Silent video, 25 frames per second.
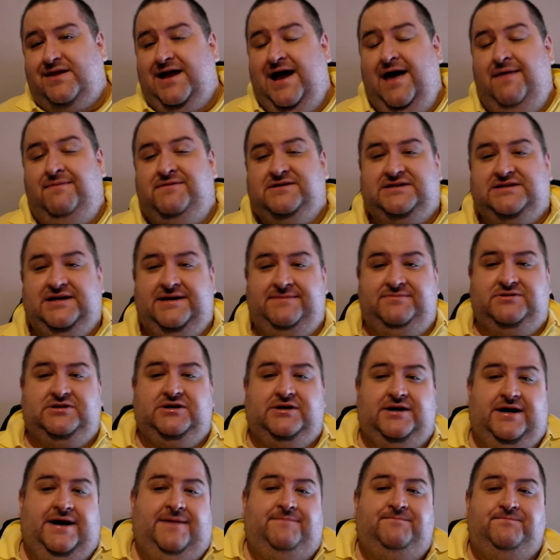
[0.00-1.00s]
At the same
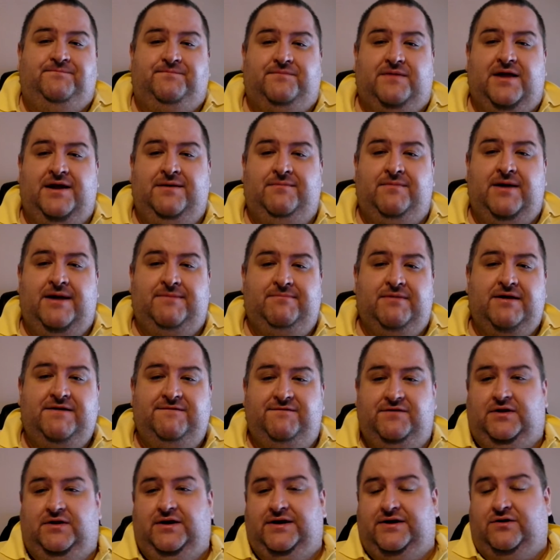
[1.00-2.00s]
time, it made me
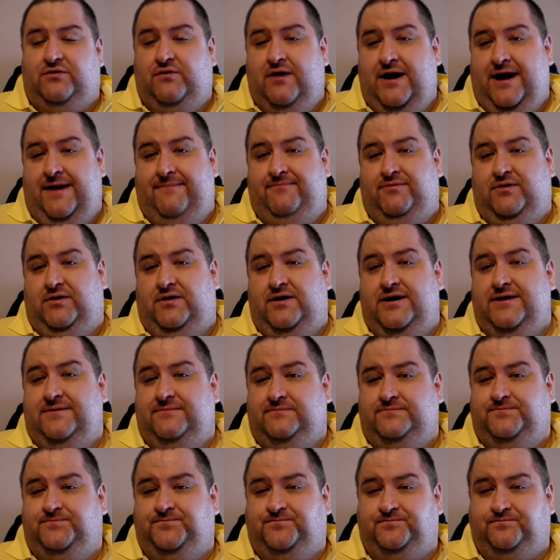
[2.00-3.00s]
feel like crap. All right.
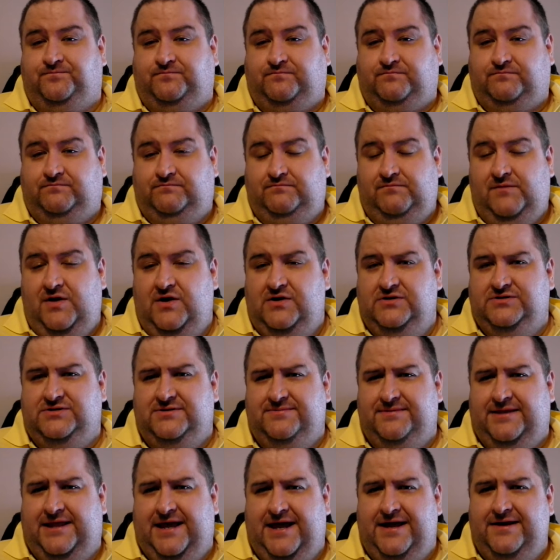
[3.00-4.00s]
On
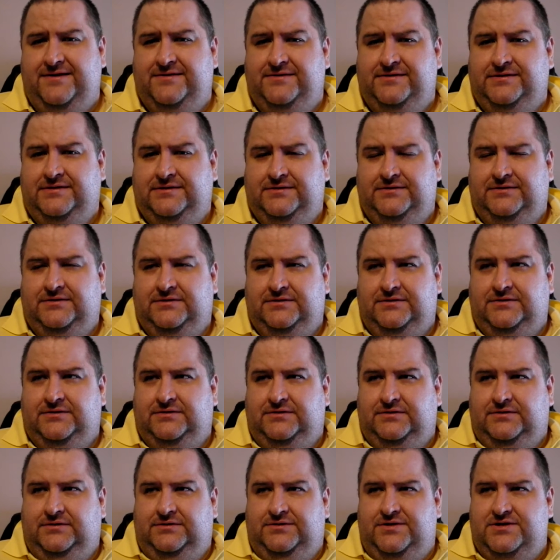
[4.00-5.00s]
top of that,
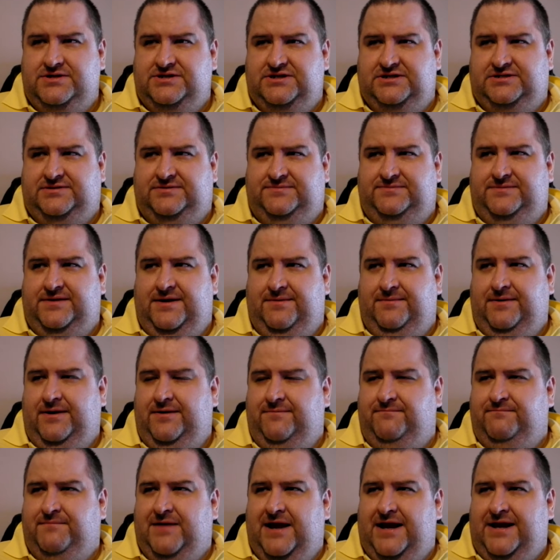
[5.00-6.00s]
not just, I mean,
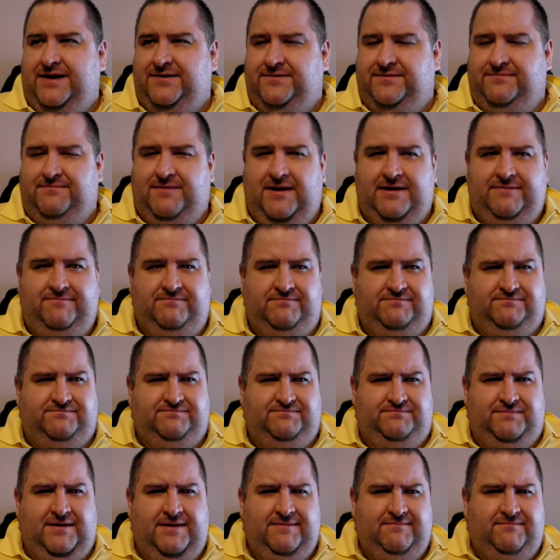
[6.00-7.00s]
it made
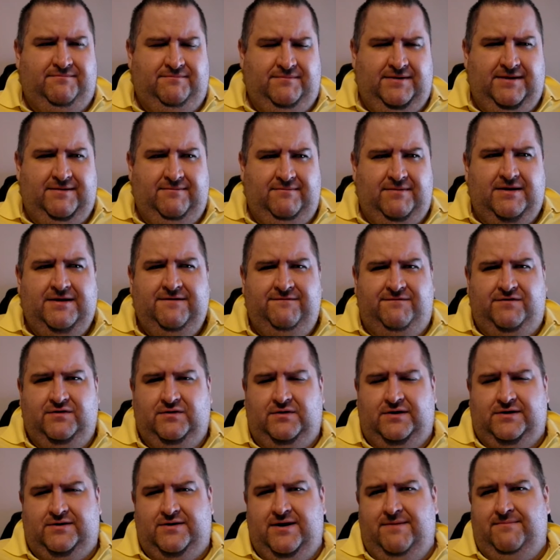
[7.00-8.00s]
me feel
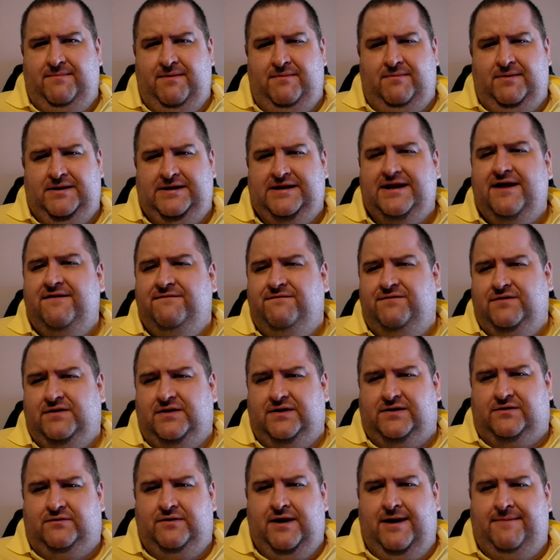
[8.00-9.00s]
like crap, made my dad feel
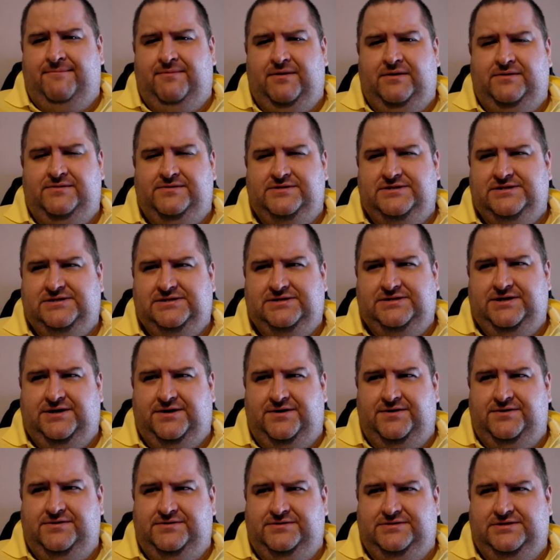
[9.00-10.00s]
like crap, and just, you
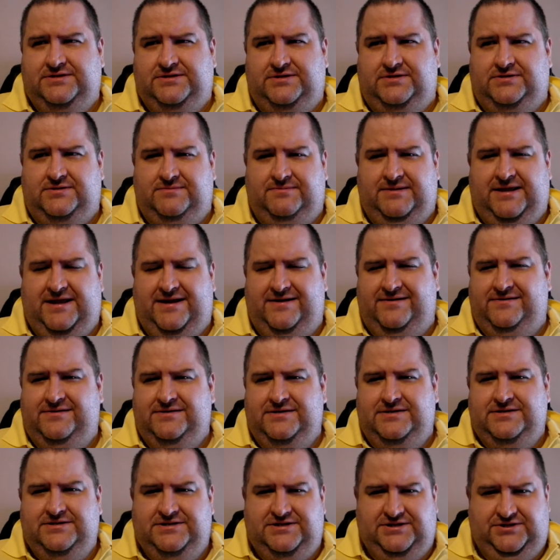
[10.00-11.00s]
know, just on top of that,
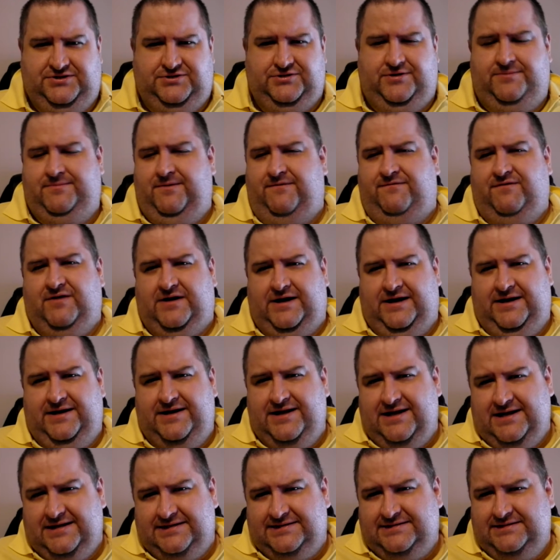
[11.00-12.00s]
just drove me fucking
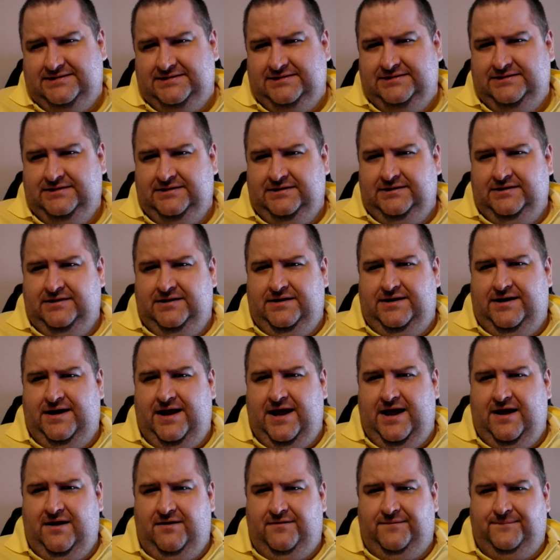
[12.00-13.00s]
nuts.
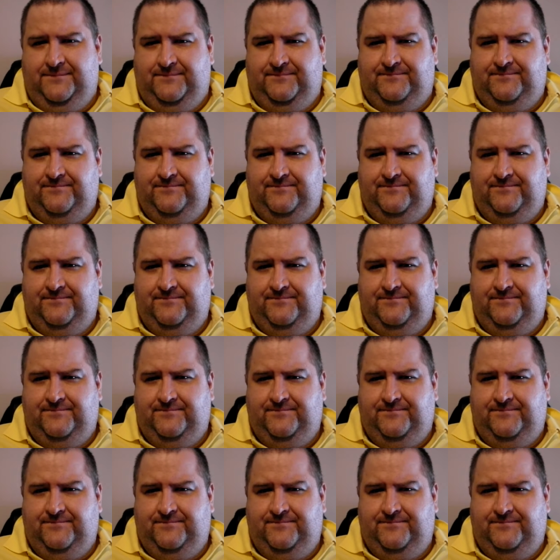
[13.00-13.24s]
Now,